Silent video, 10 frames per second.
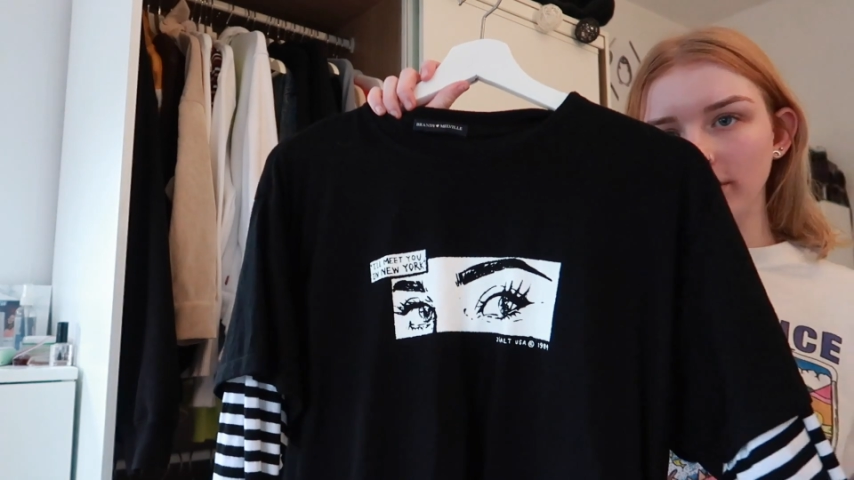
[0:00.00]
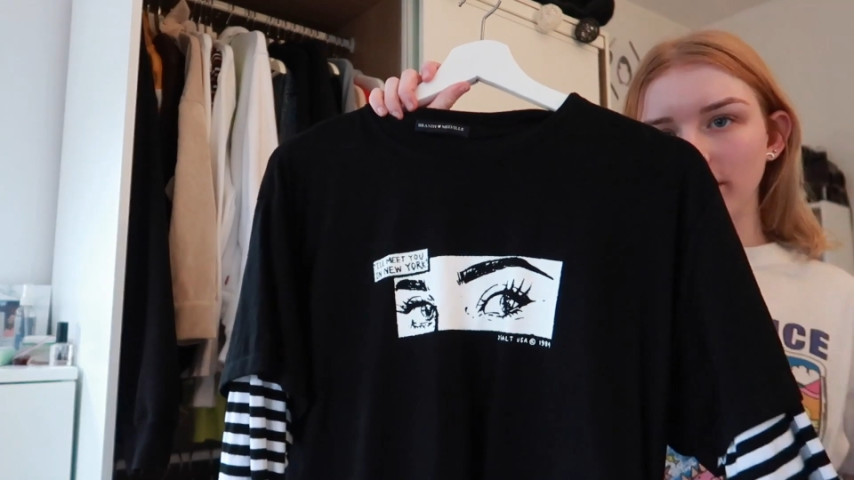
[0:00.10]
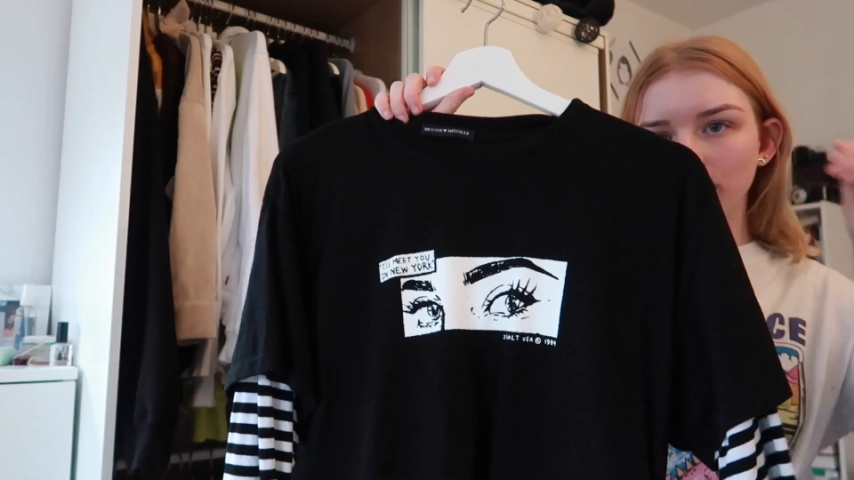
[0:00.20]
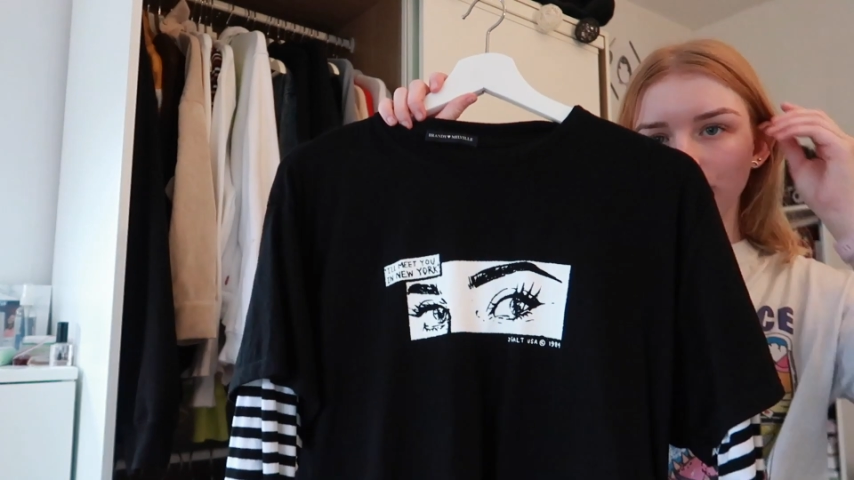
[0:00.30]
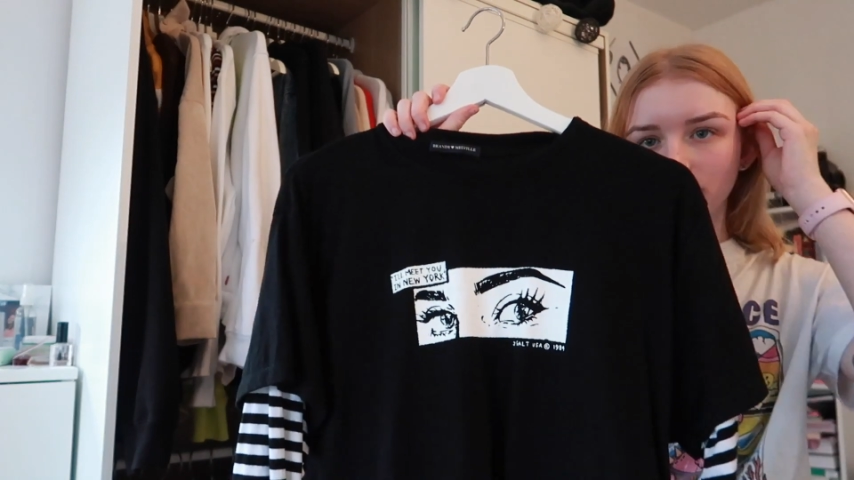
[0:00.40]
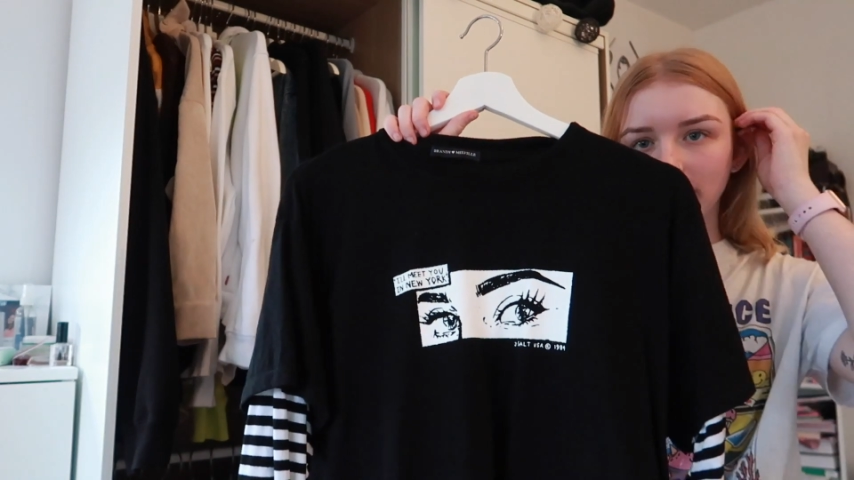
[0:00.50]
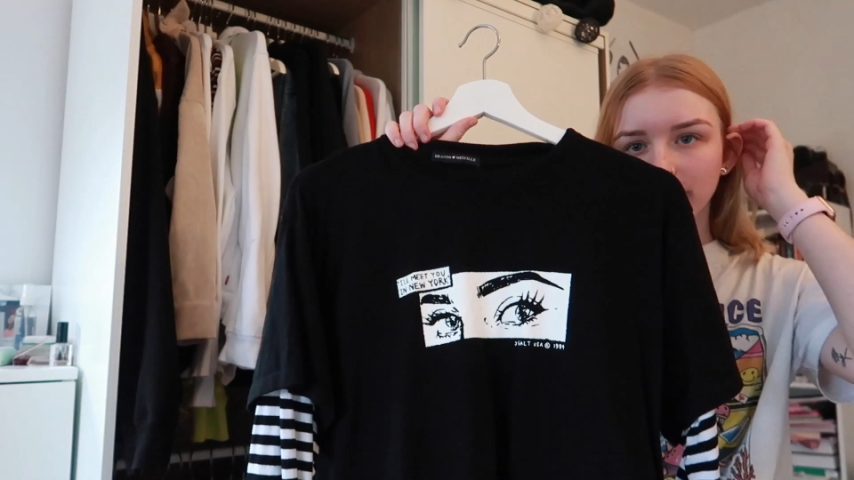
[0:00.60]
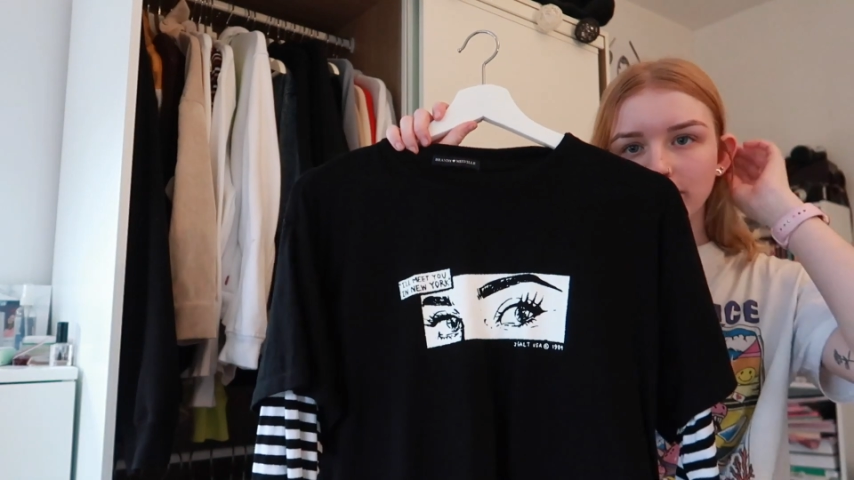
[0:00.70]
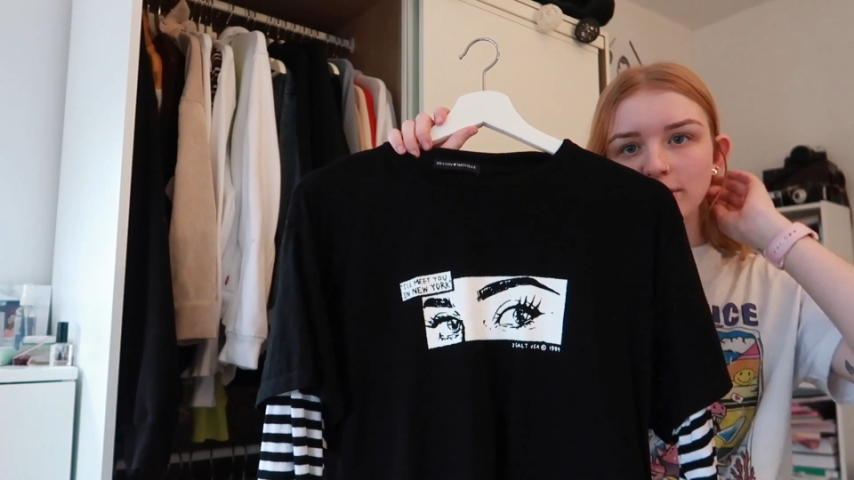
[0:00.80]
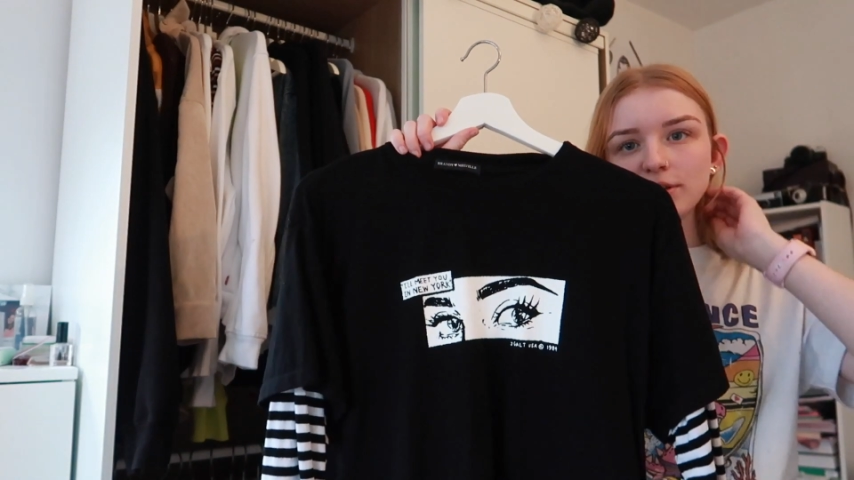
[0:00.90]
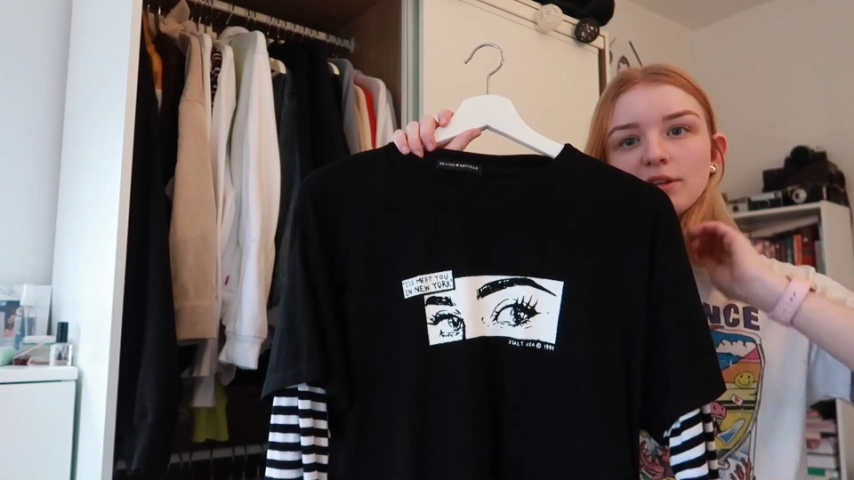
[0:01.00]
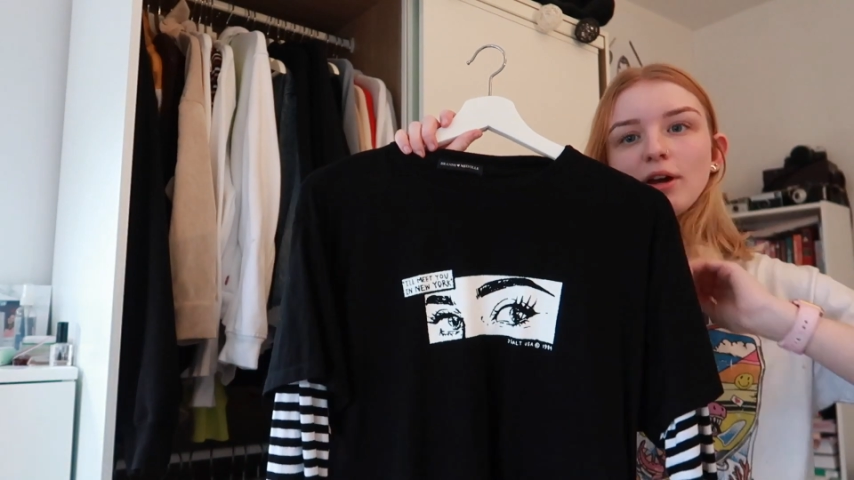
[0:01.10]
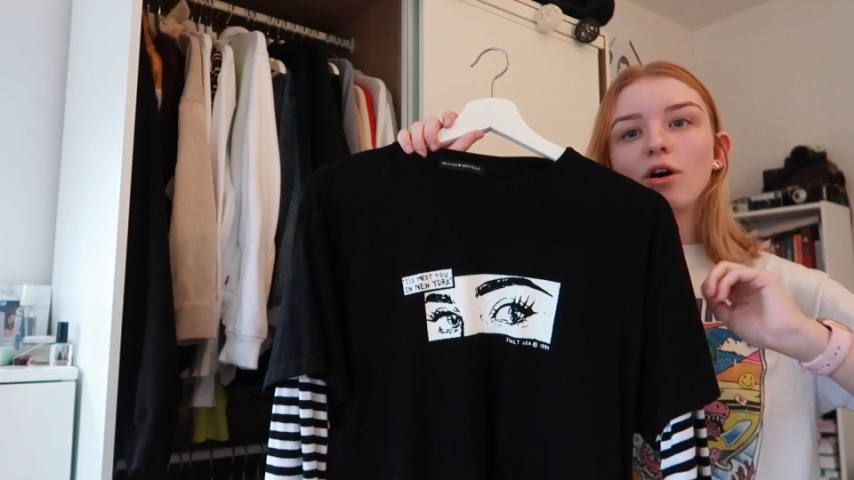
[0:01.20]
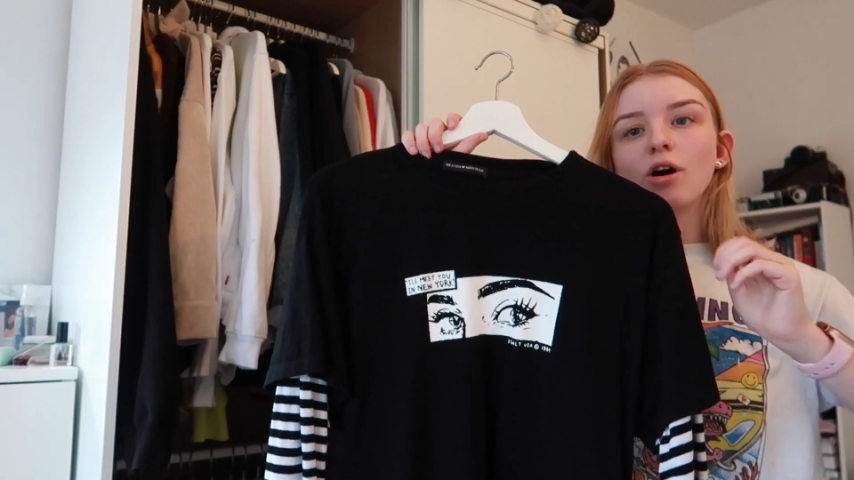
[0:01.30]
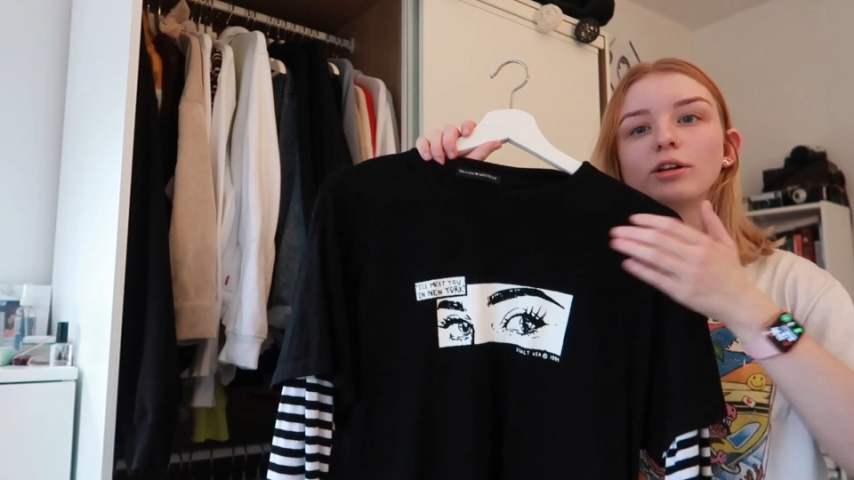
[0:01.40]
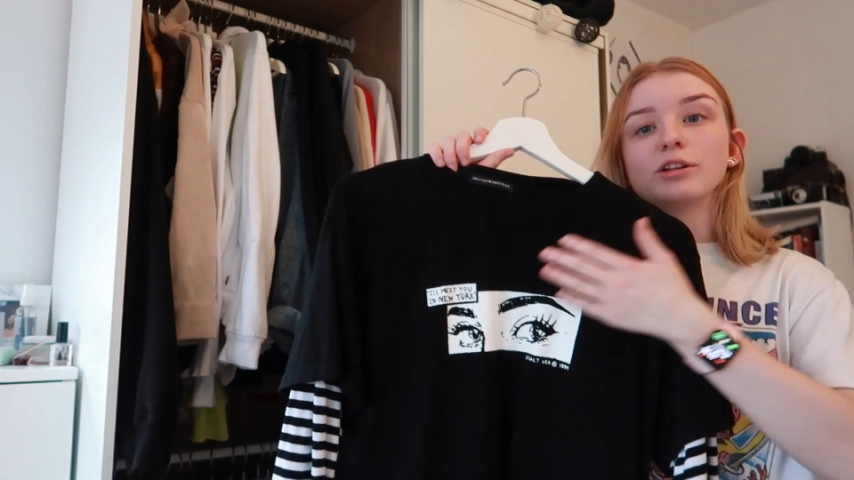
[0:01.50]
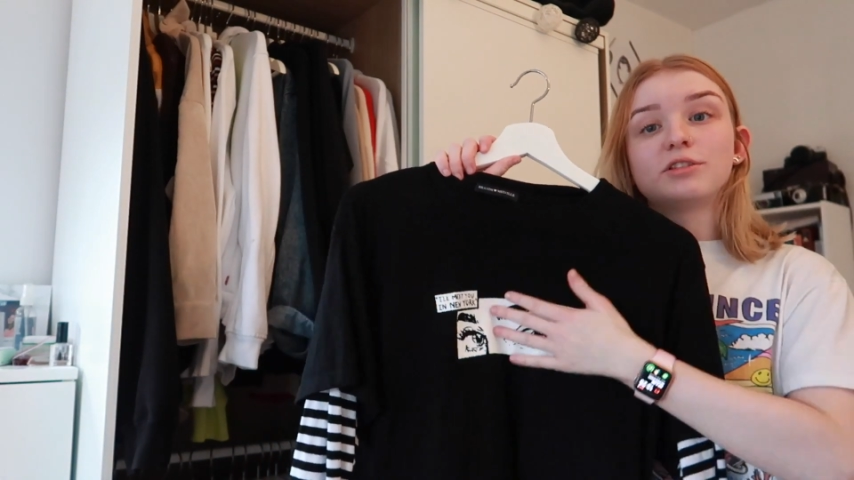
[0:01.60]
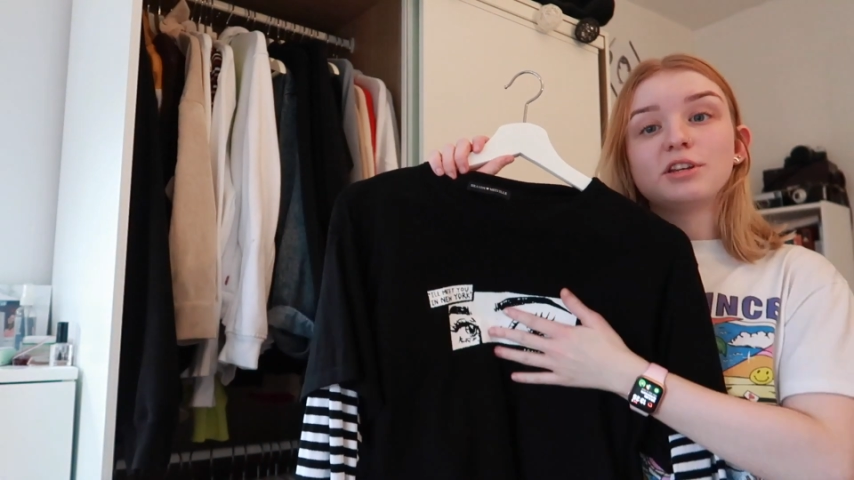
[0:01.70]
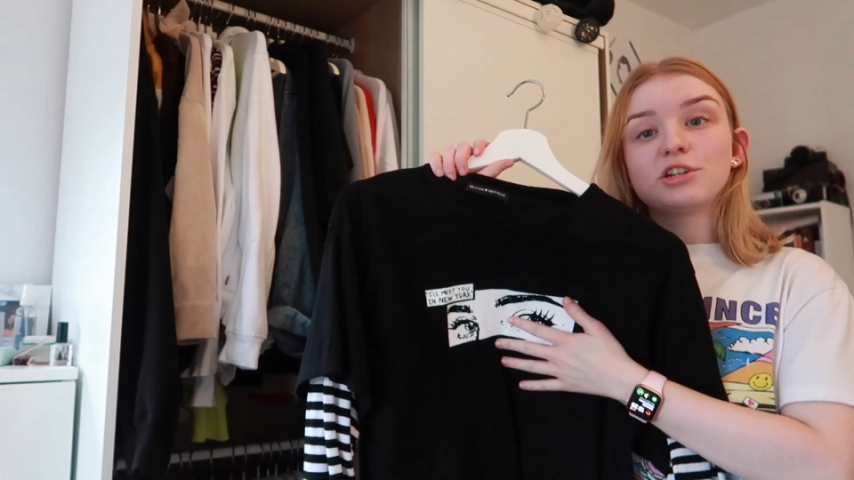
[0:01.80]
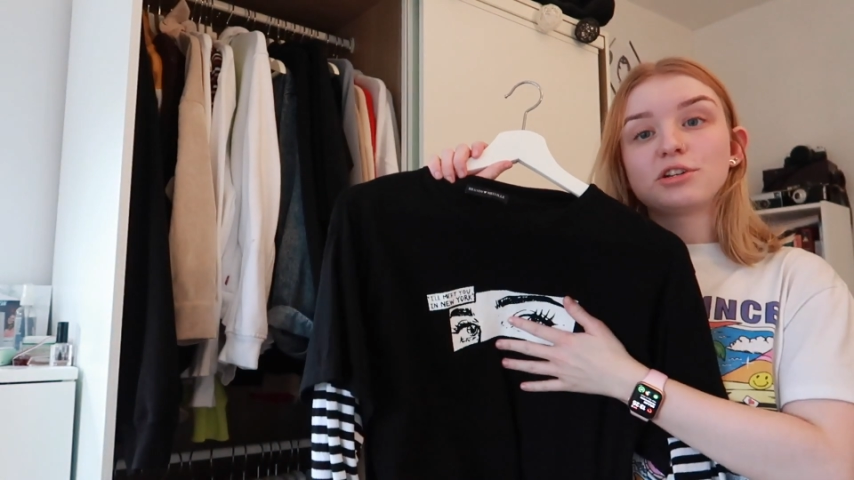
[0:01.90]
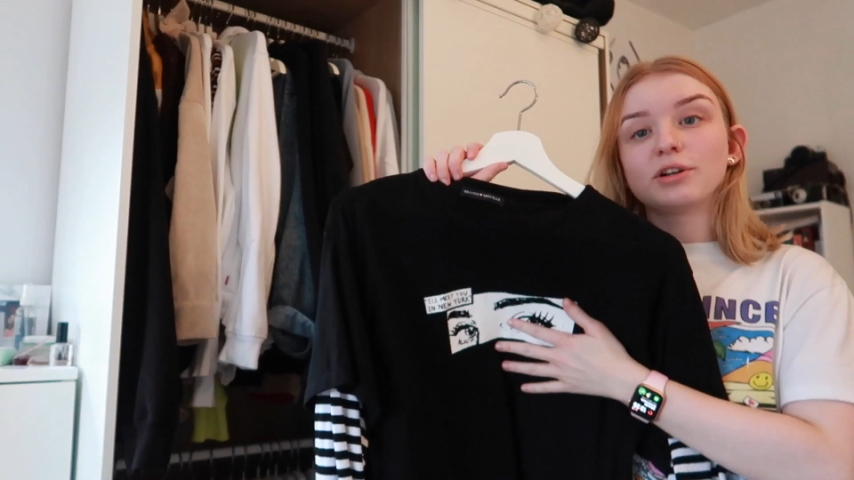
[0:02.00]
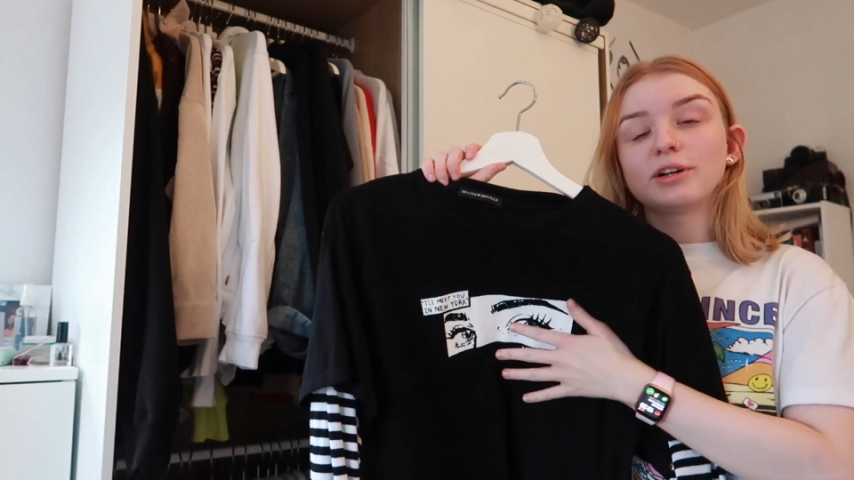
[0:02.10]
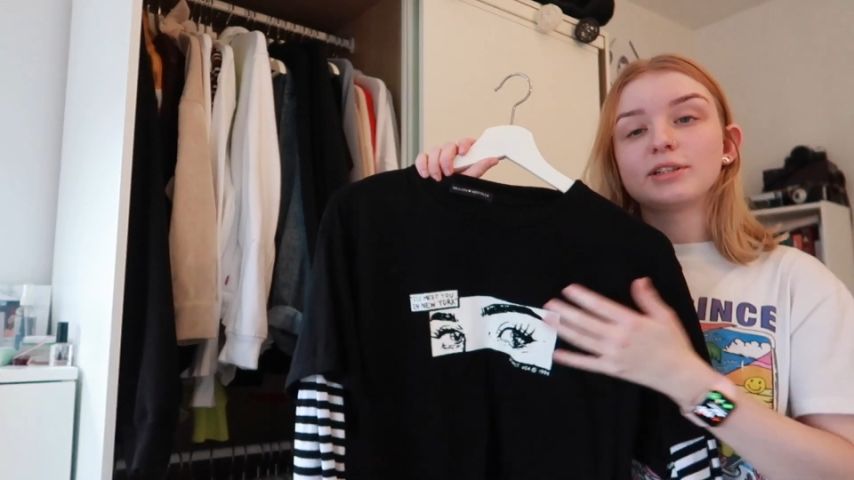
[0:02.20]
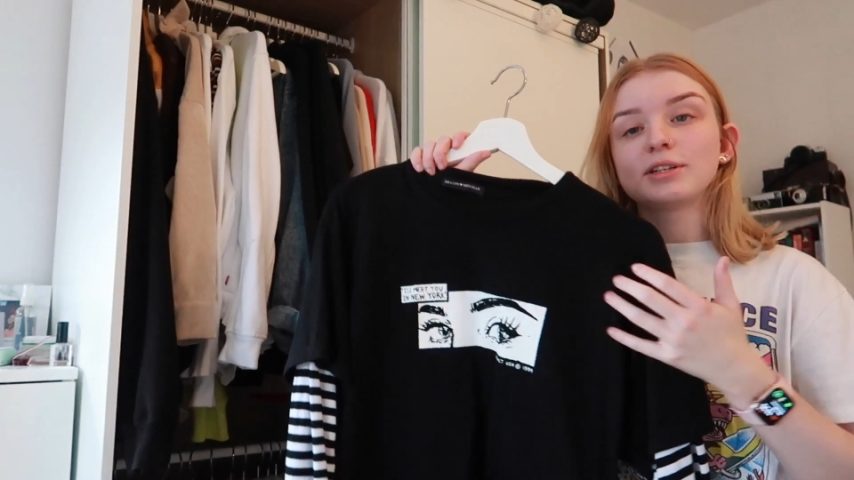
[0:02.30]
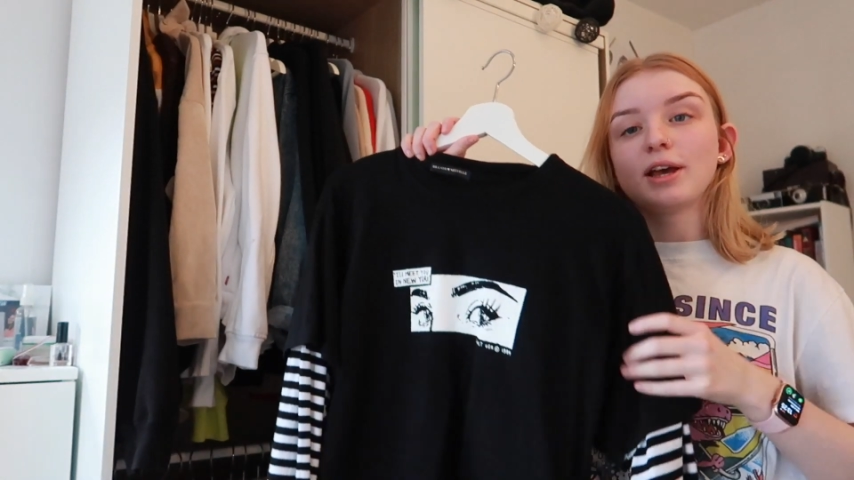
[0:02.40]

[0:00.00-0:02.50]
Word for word: They also have this on a t-shirt,